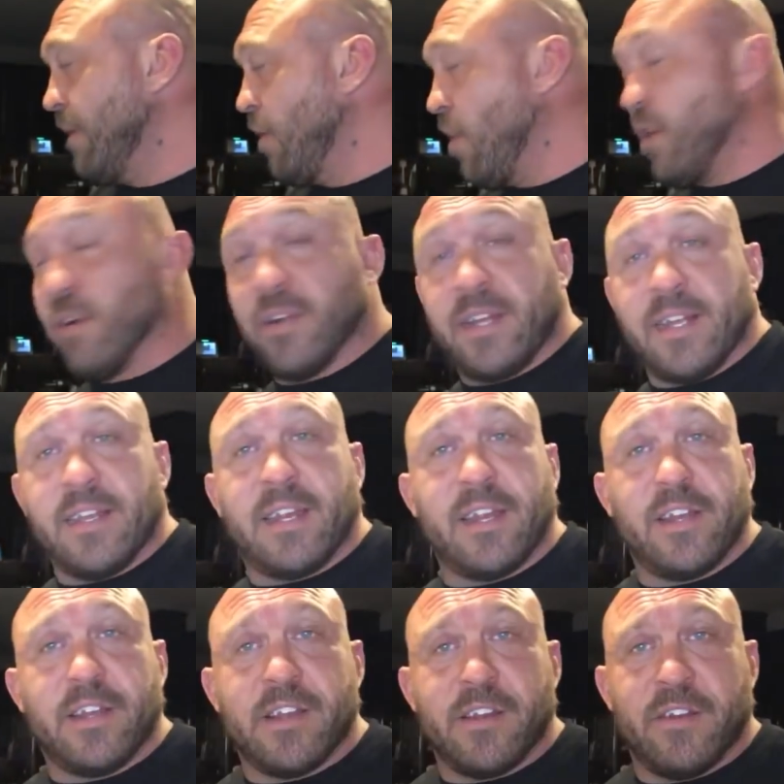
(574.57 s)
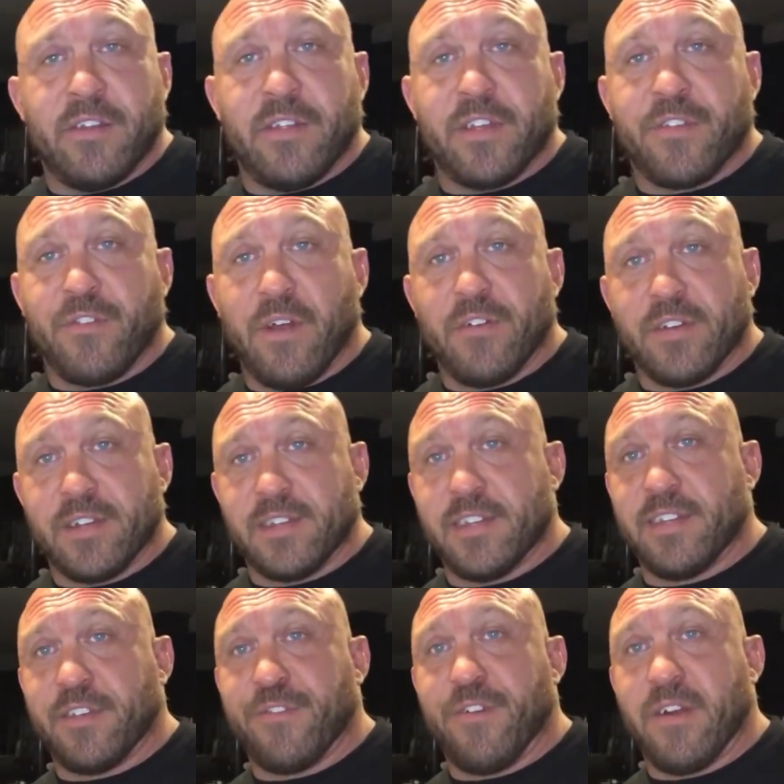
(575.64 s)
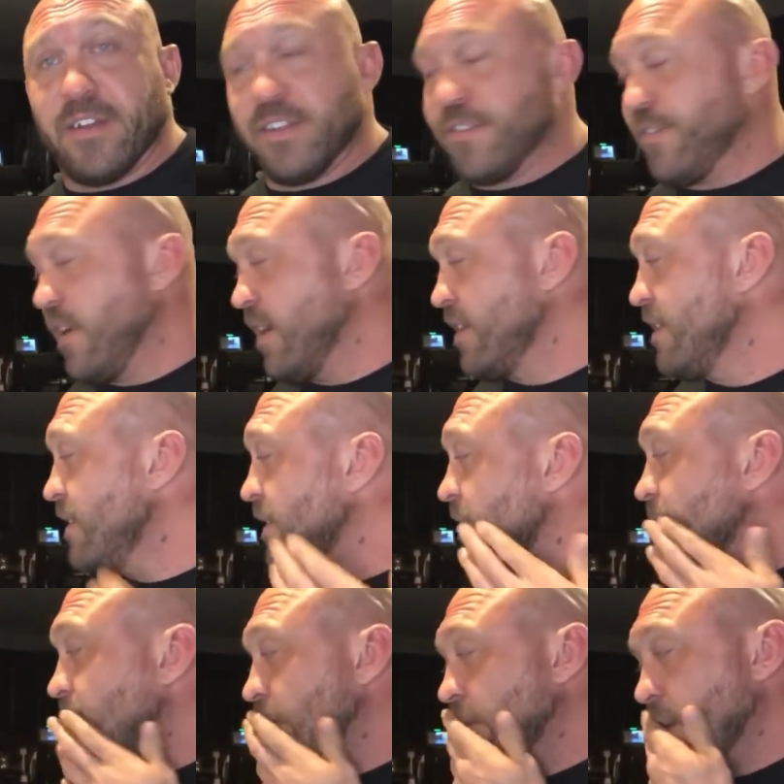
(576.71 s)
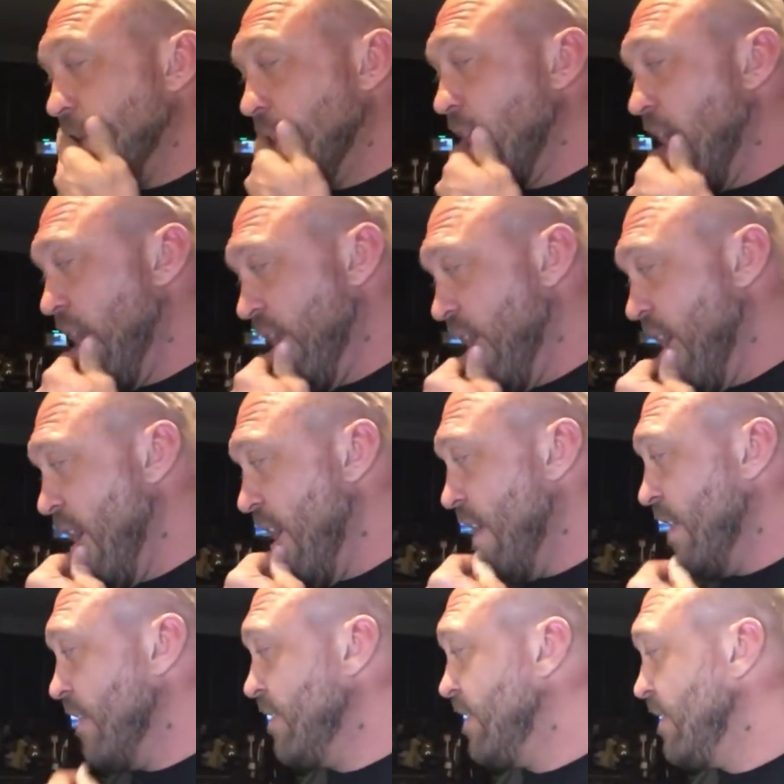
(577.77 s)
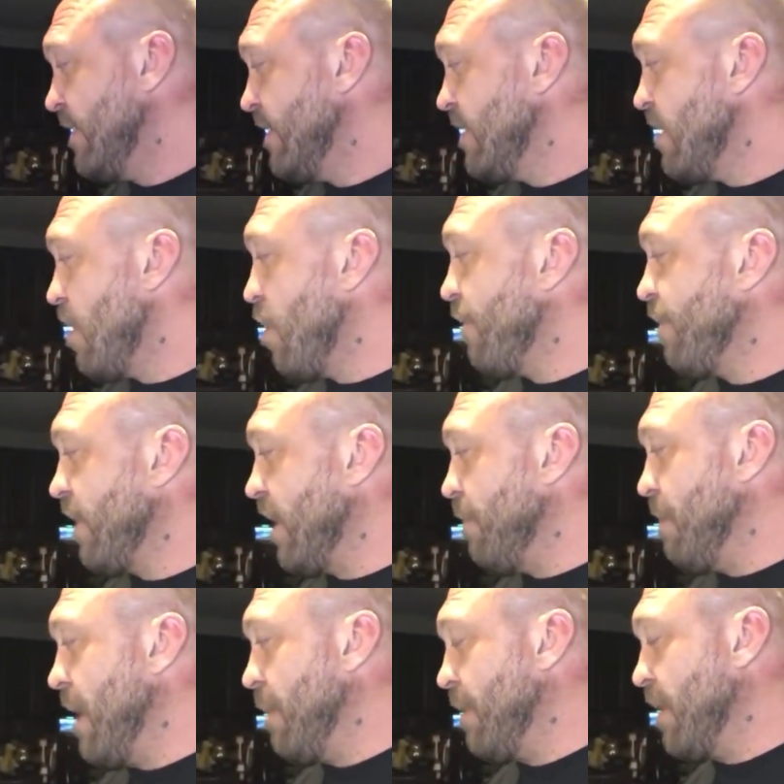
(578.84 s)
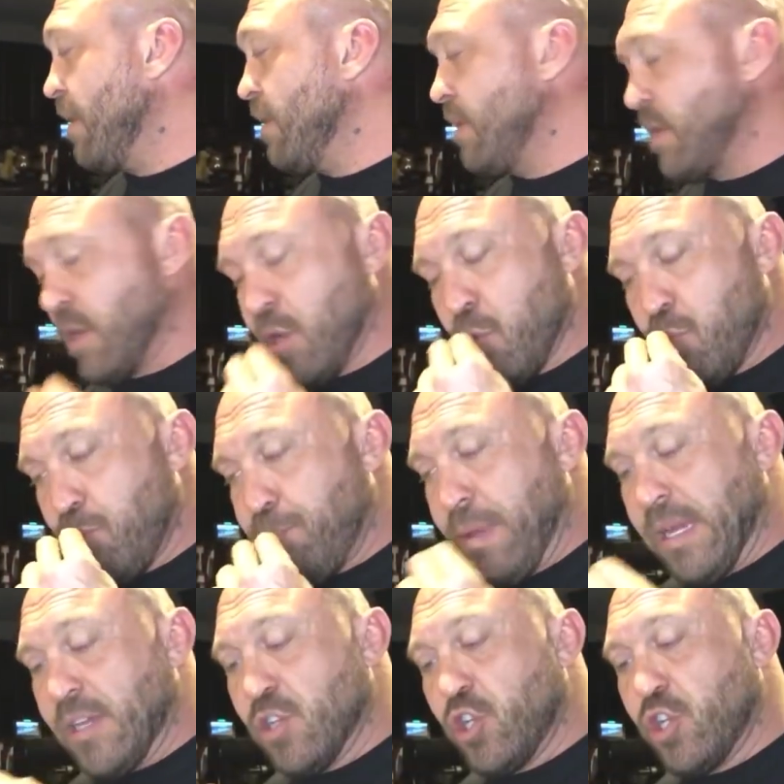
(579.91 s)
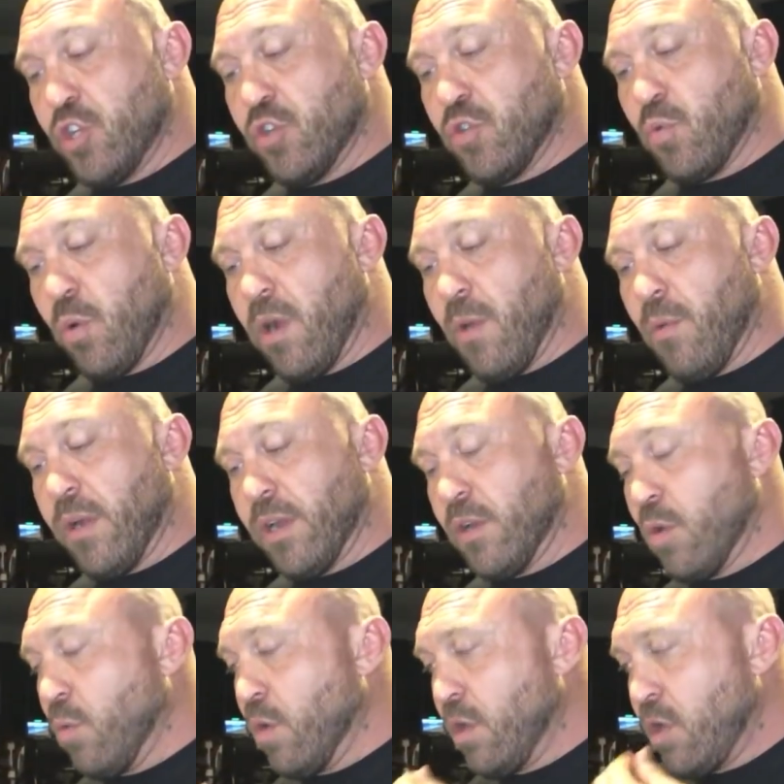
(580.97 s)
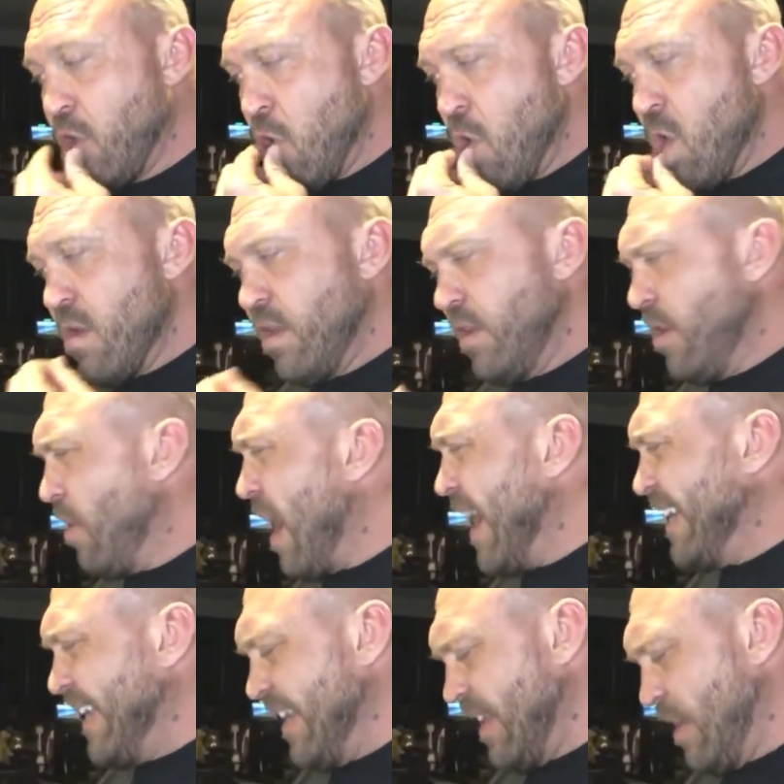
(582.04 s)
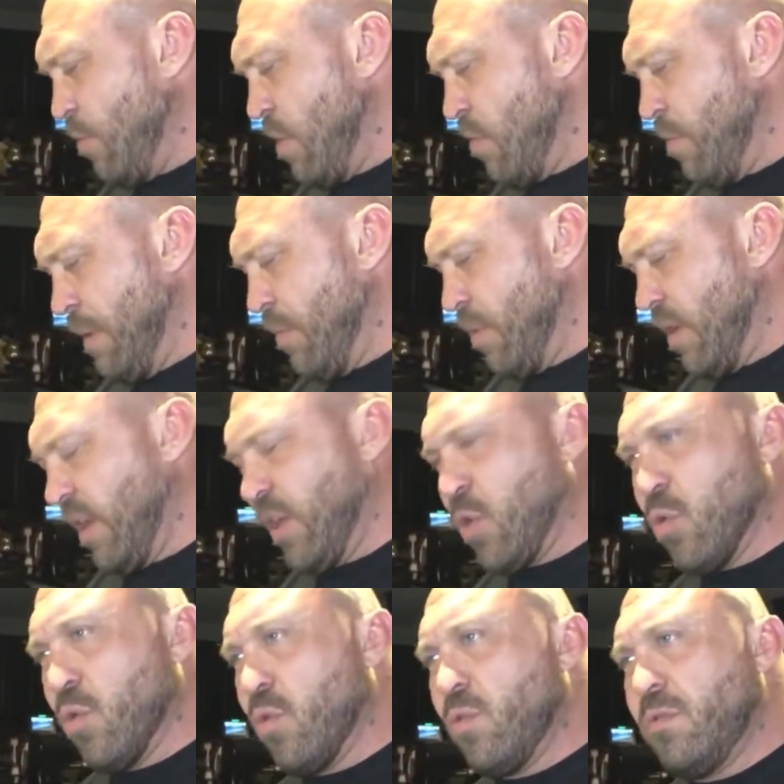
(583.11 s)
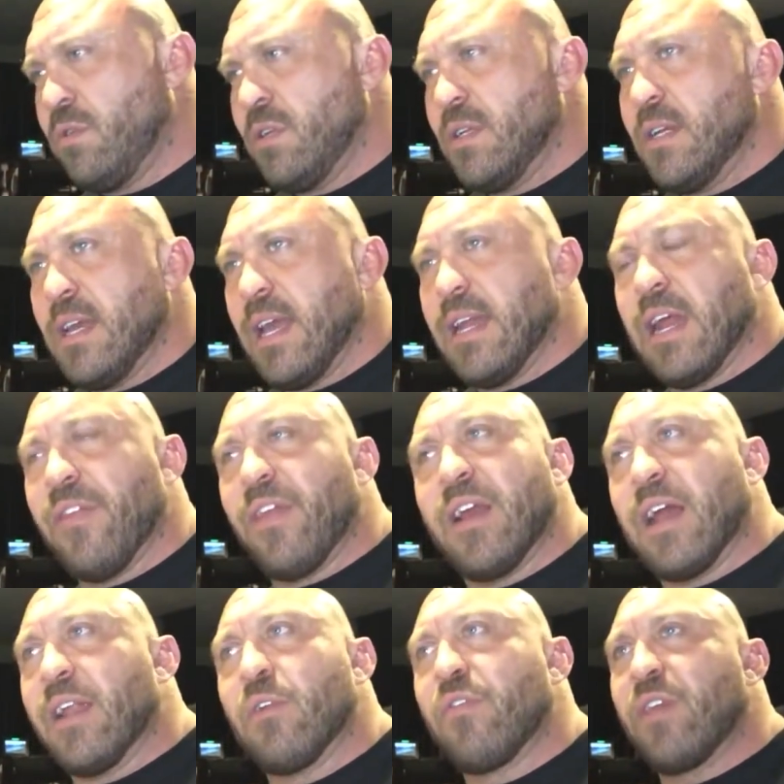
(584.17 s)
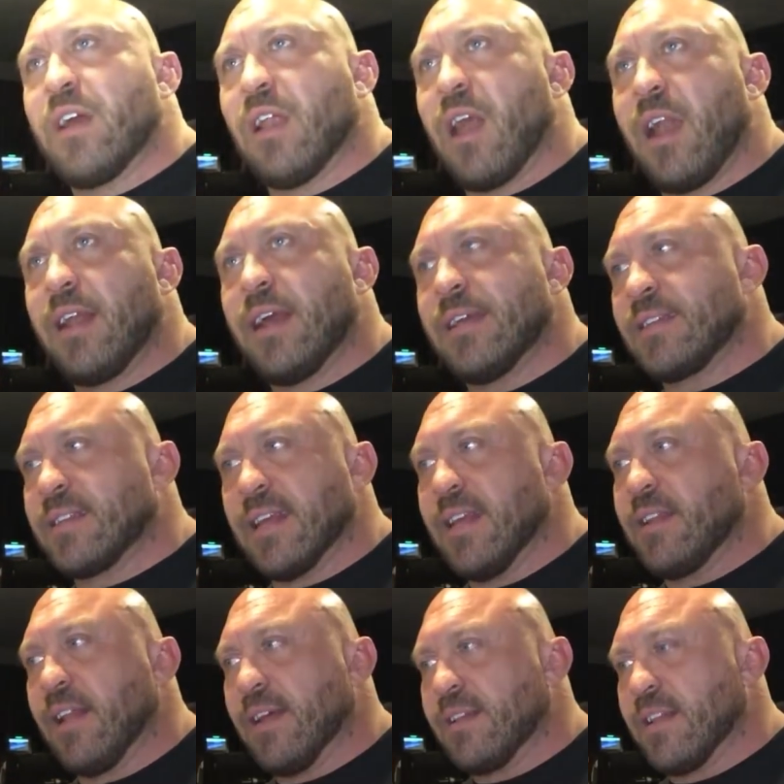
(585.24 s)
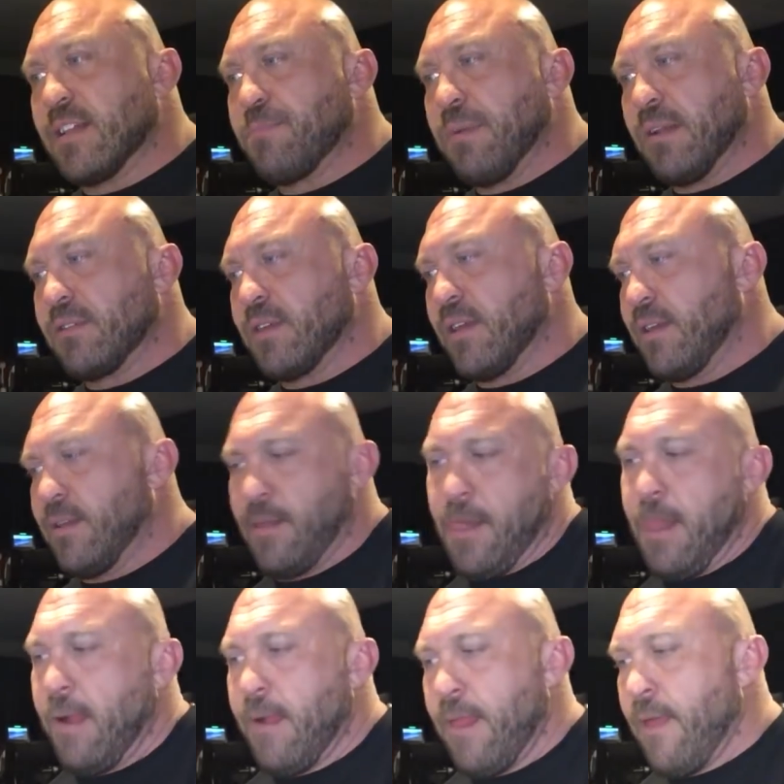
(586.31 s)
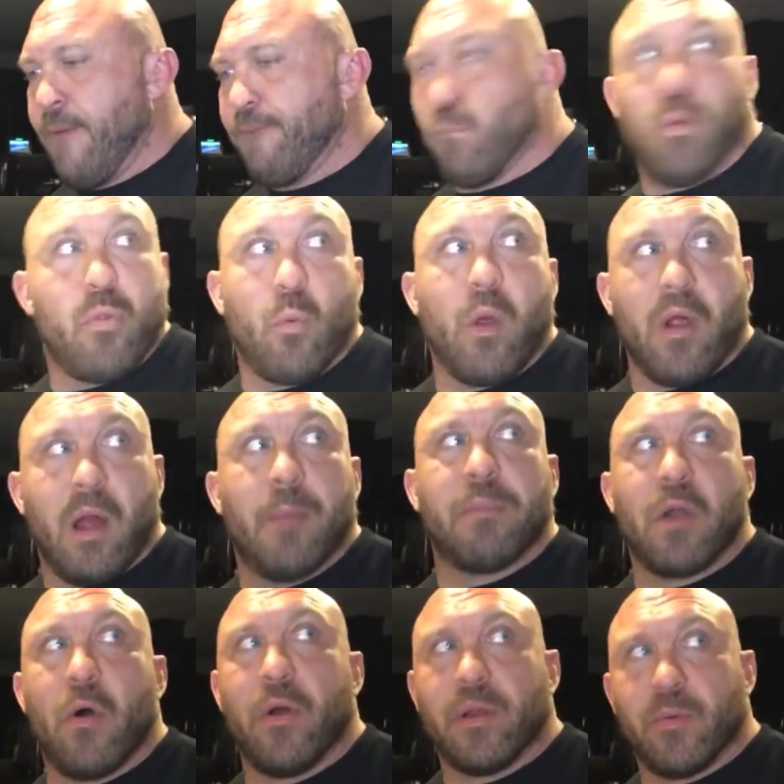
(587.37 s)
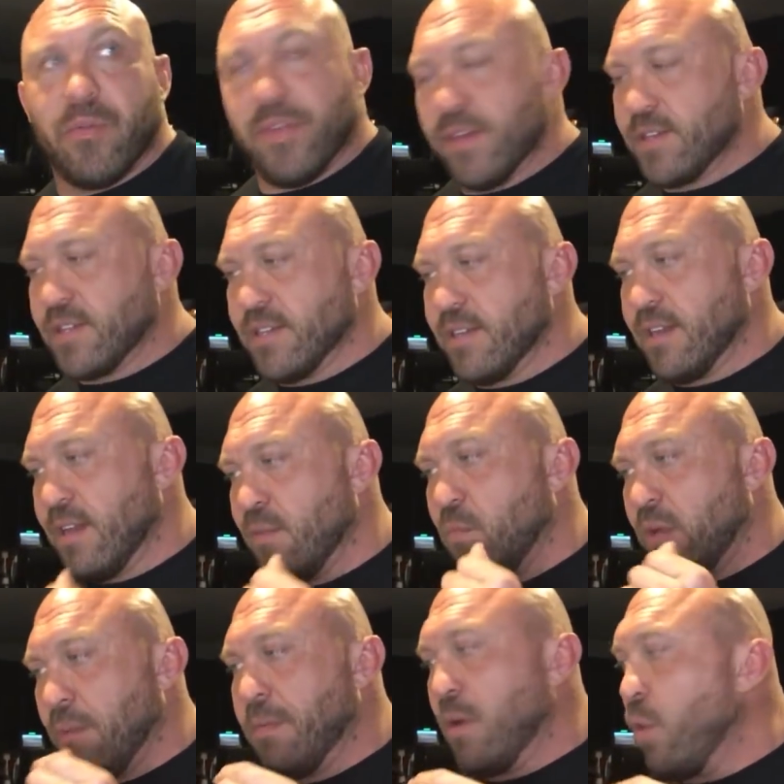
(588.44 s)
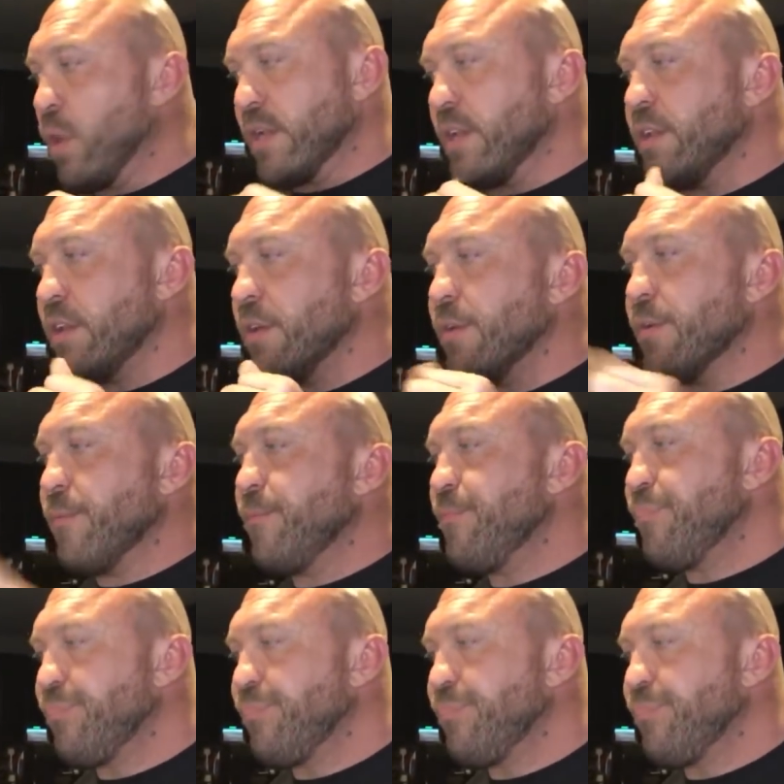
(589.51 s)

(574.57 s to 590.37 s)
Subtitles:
be loyal and continue to do this forever, because this is fun as fuck. And then hopefully be able to pick and choose where I want to go work. You know, ideally what would be really cool, and I don't think a lot of guys think like this, but I was like, with where I'm going with this and what I'm going to do,